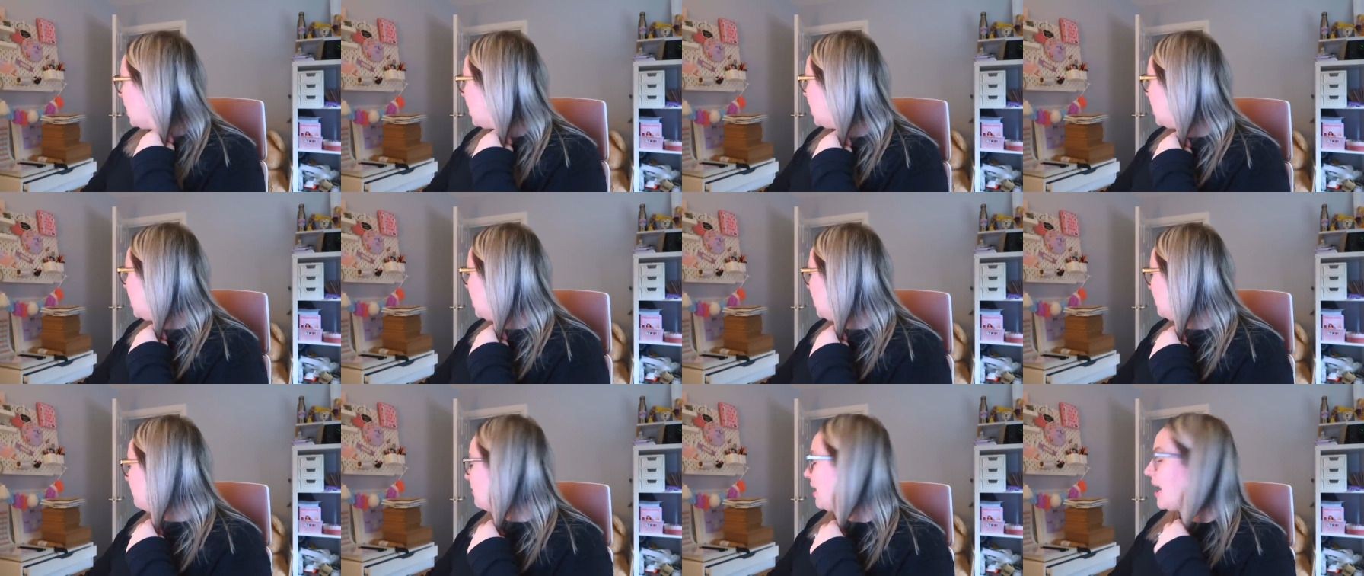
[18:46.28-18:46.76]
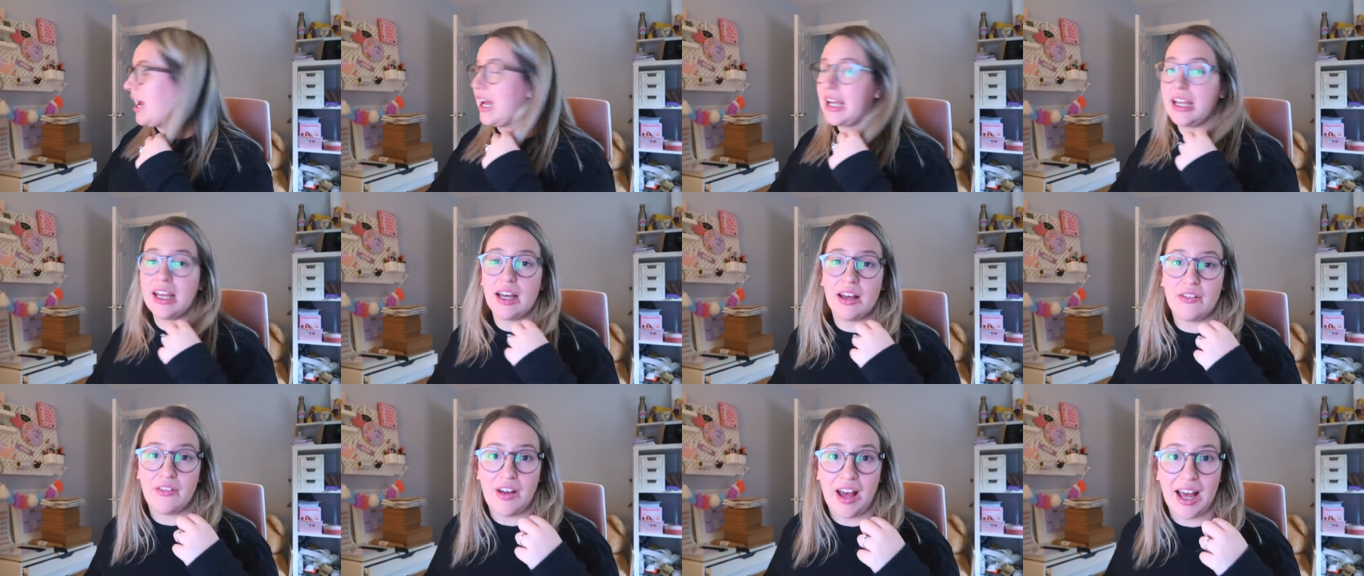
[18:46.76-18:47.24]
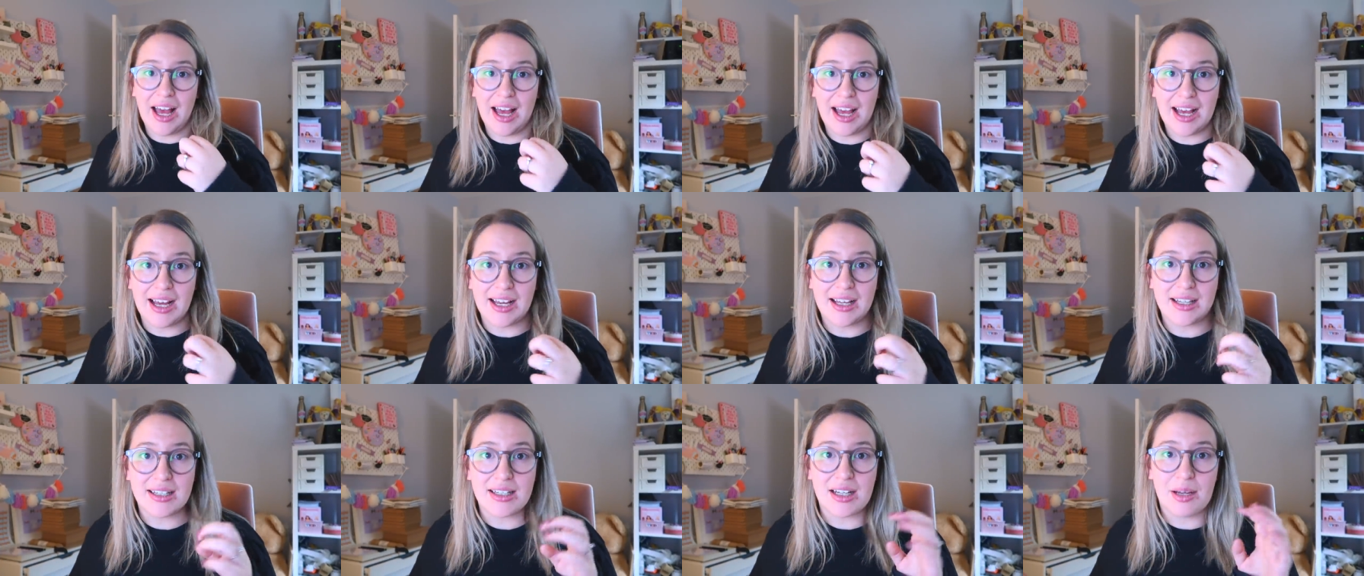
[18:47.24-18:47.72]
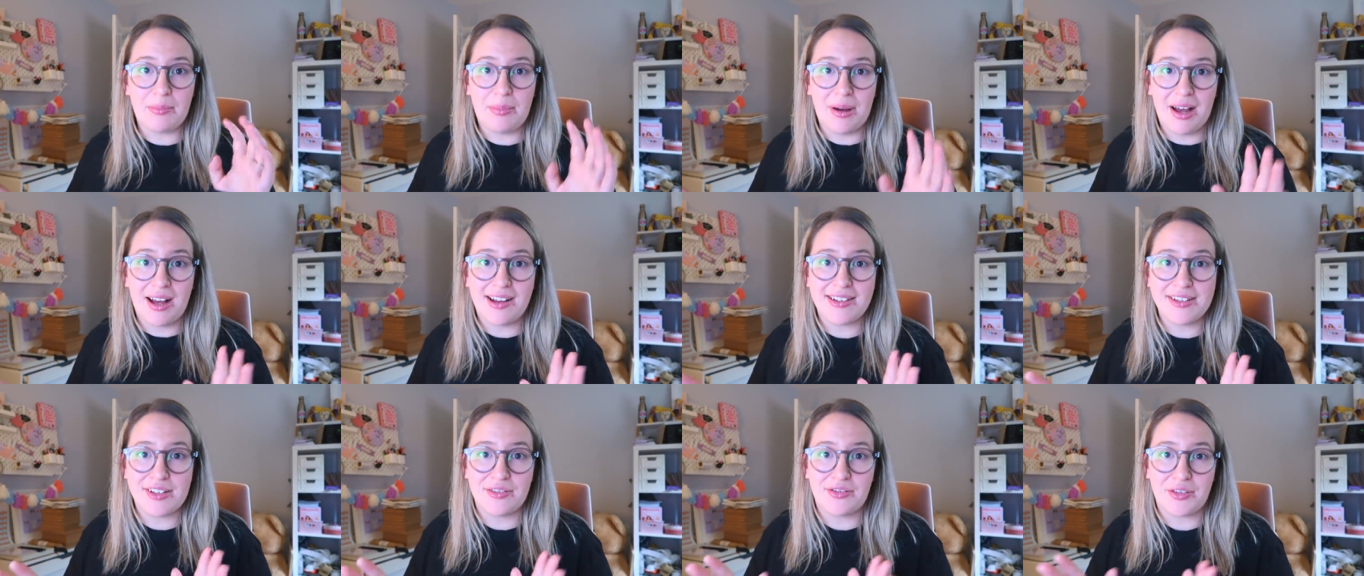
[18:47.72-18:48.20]
um, I have had a
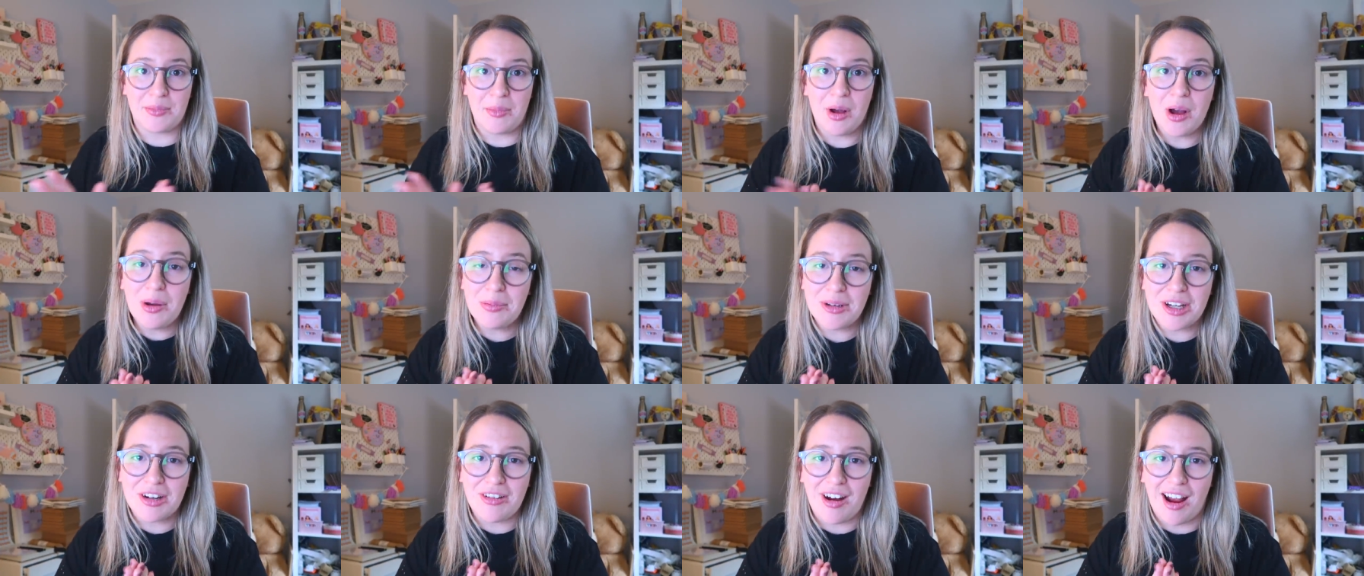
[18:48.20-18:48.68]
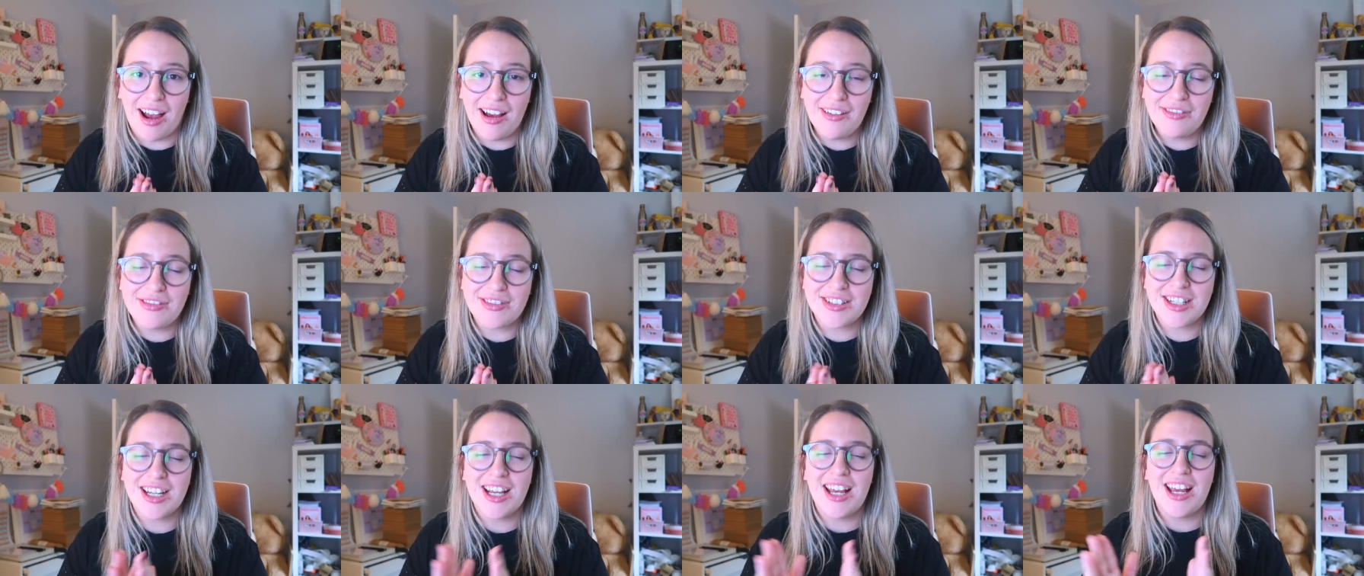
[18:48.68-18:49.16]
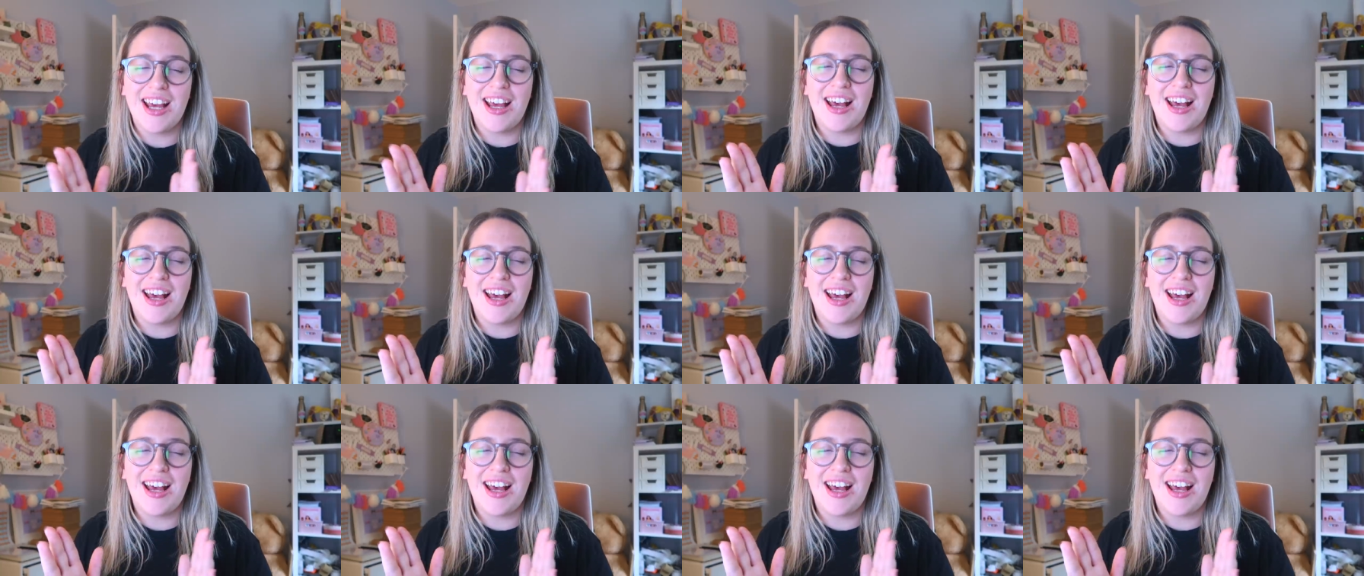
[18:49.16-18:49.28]
parcel from Hobbycraft.